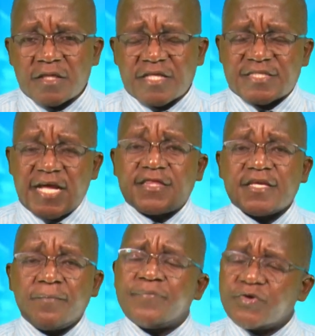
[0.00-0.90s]
There's
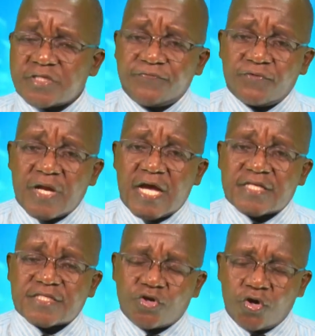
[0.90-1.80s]
nothing beautiful
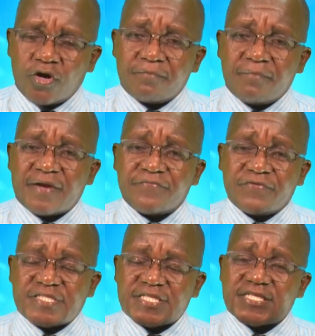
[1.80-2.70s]
as God
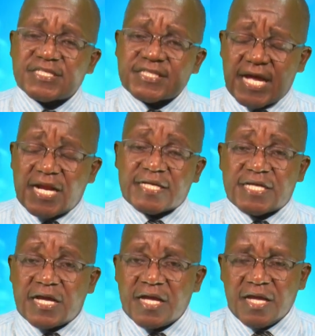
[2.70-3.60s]
manifesting His
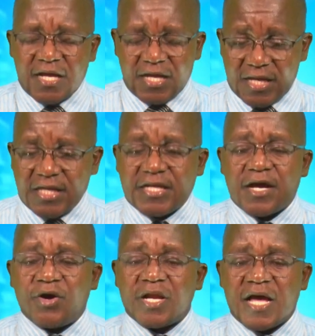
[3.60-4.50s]
character
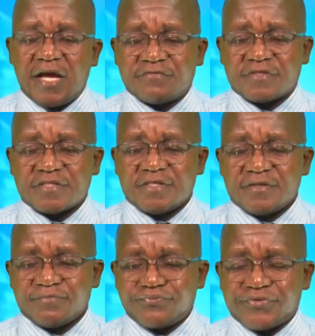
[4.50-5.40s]
in our lives.
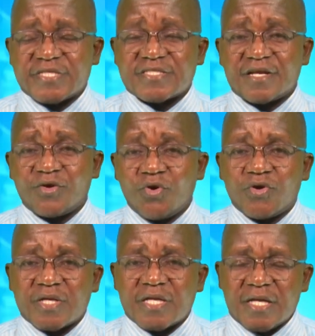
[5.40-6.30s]
Praise the
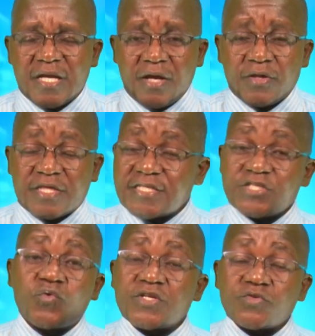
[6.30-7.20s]
Lord.
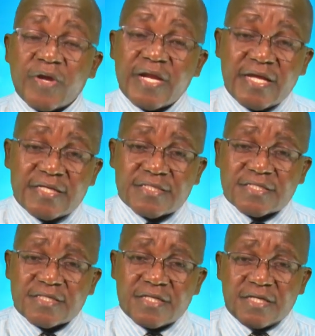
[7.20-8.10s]
This is what we need.
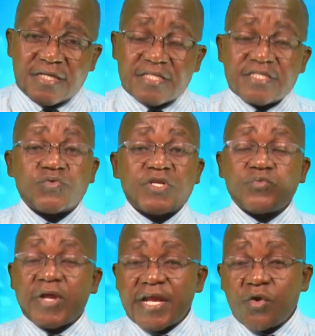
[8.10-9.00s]
This is what
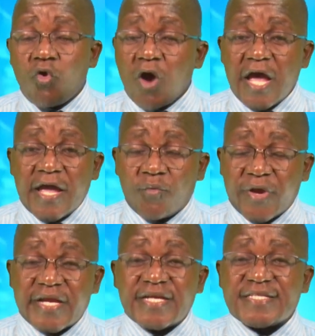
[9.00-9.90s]
we require.
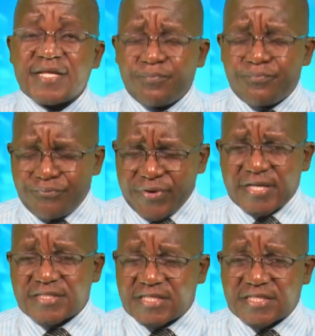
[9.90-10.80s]
We need the
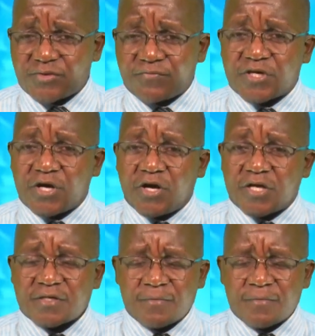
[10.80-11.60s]
presence of God.